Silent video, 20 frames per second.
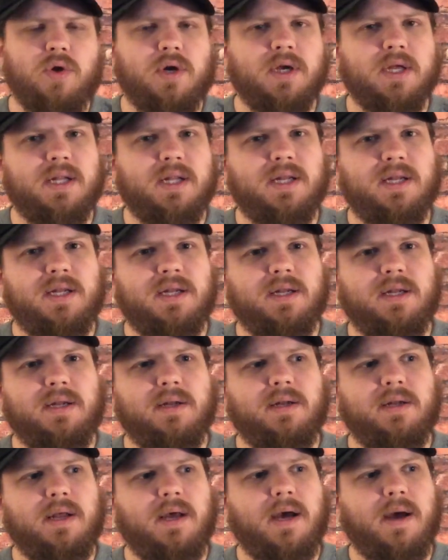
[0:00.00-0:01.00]
could
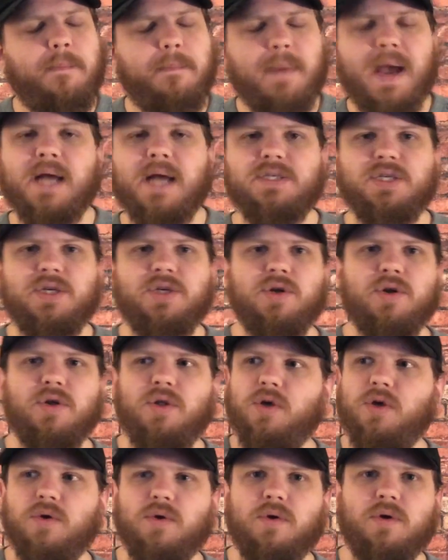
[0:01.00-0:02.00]
imagine your
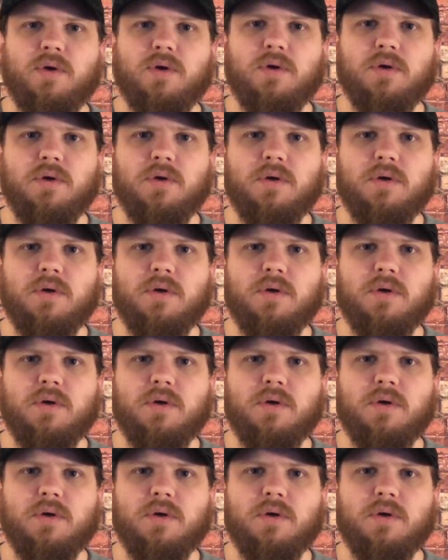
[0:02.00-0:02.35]
Luke.